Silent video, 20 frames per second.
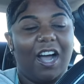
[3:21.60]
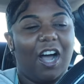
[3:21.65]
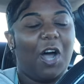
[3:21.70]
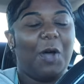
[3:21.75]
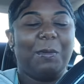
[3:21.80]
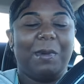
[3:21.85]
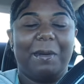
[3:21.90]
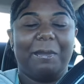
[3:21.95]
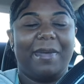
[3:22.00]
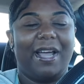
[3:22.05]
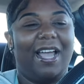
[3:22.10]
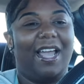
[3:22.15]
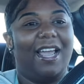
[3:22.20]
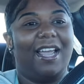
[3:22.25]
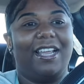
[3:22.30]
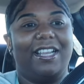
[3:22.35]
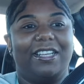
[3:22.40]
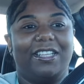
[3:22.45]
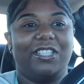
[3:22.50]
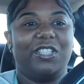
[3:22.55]
on my
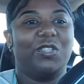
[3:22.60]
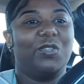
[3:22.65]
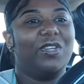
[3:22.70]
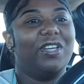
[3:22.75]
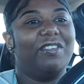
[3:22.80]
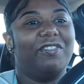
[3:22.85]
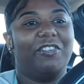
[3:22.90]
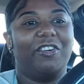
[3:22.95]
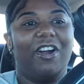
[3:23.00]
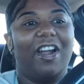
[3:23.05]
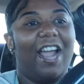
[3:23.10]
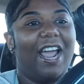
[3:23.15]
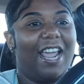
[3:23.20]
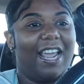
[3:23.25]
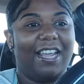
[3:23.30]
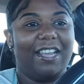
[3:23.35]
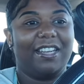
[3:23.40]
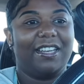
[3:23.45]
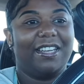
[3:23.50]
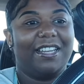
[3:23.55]
mind,
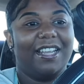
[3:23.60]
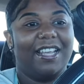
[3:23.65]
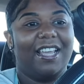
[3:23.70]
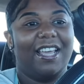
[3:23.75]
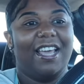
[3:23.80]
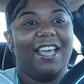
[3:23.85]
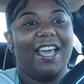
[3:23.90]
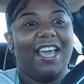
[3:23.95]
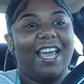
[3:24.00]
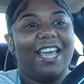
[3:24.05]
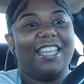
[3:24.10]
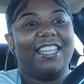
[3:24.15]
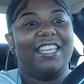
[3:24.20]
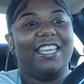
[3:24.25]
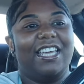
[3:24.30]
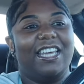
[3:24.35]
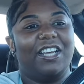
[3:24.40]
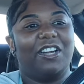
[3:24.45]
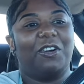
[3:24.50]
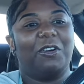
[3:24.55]
24-8 and
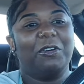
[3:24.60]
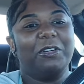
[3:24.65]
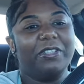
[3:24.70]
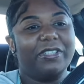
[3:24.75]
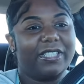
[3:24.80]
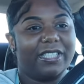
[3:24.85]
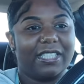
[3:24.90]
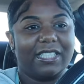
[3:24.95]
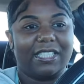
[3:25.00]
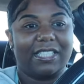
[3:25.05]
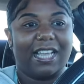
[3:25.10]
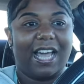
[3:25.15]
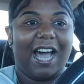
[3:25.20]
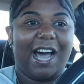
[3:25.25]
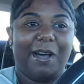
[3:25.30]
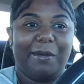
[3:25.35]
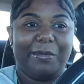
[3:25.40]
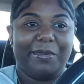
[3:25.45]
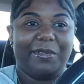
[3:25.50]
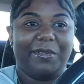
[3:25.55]
then Cruiser's
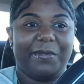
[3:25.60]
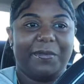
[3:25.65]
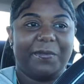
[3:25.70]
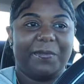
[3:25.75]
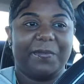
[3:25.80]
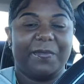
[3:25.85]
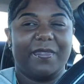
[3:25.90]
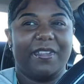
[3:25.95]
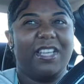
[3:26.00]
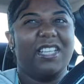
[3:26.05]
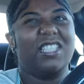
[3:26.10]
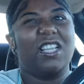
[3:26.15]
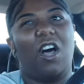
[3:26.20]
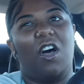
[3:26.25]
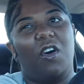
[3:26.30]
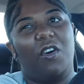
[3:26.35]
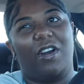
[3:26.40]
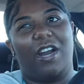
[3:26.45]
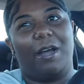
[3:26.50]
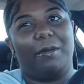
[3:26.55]
album. It's an
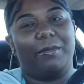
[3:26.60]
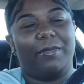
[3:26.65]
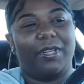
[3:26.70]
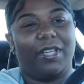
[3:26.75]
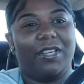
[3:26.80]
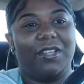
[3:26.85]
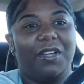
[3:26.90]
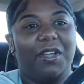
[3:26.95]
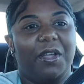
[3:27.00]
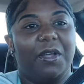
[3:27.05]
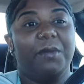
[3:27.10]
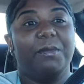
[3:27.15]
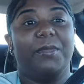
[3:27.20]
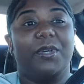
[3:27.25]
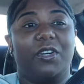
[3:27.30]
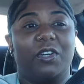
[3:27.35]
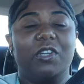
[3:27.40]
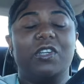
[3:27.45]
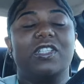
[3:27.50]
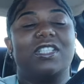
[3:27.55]
old album though,
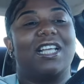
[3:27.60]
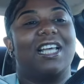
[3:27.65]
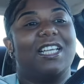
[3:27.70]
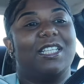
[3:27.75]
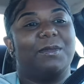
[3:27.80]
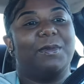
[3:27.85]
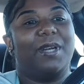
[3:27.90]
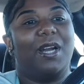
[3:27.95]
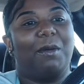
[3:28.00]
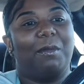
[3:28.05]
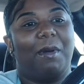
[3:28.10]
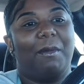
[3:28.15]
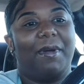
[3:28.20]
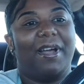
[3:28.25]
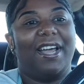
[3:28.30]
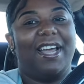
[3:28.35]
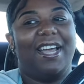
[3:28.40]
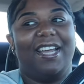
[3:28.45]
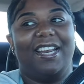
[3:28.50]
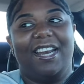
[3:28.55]
but Cruiser has been on my
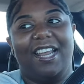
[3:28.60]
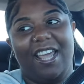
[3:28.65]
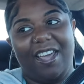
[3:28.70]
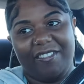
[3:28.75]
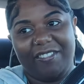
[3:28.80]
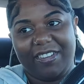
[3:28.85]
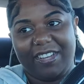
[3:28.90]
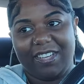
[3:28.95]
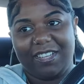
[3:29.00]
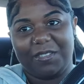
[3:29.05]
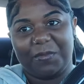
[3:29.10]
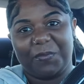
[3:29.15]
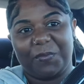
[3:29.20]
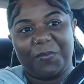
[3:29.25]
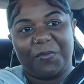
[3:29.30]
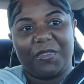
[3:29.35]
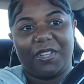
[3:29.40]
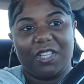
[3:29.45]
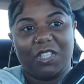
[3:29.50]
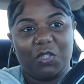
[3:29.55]
mind heavy
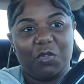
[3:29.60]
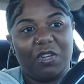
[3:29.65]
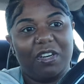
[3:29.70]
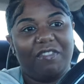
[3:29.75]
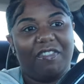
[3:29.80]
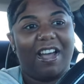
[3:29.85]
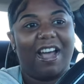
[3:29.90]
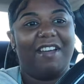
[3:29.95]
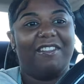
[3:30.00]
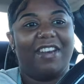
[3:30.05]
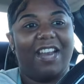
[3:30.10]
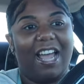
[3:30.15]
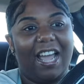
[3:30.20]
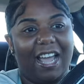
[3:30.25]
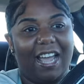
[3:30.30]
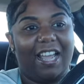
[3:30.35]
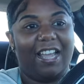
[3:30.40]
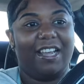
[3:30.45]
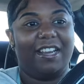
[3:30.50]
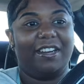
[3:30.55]
25 9.
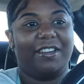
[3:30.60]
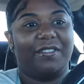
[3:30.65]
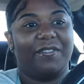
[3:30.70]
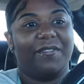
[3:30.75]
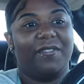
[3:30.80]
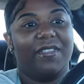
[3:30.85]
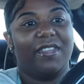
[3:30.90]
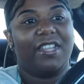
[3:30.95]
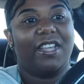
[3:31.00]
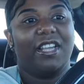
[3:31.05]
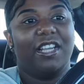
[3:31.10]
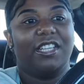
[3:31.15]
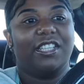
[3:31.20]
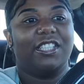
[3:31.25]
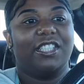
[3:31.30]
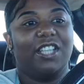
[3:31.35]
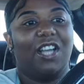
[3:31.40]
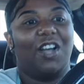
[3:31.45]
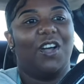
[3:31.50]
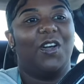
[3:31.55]

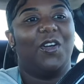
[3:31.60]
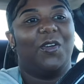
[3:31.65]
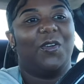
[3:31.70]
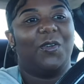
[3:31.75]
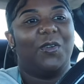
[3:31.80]
So